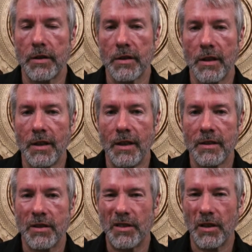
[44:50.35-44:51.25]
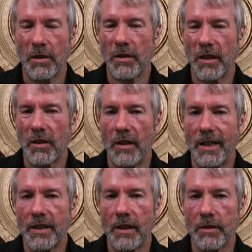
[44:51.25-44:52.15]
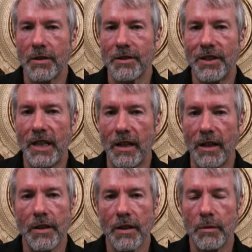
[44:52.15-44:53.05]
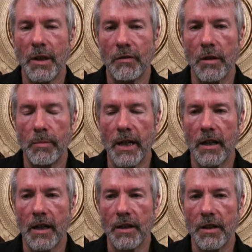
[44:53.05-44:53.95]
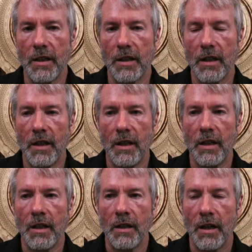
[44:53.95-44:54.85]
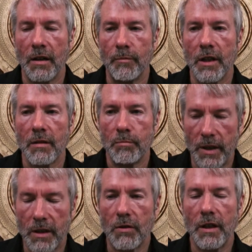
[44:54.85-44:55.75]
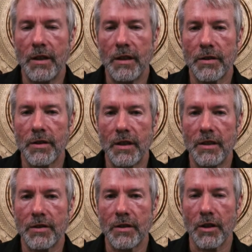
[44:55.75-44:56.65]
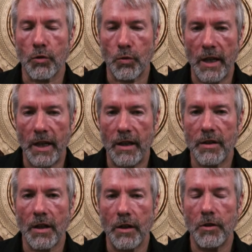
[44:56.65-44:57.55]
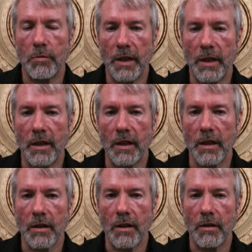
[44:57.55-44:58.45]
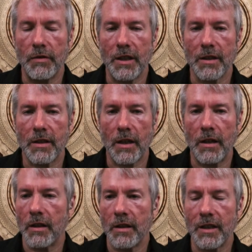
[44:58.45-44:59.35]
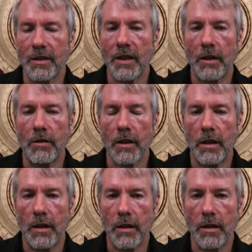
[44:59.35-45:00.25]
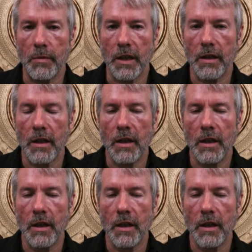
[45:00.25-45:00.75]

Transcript: It starts to look like a glass house on sand. Could be a very bad idea. Bitcoin is the granite underpinning of the entire economy.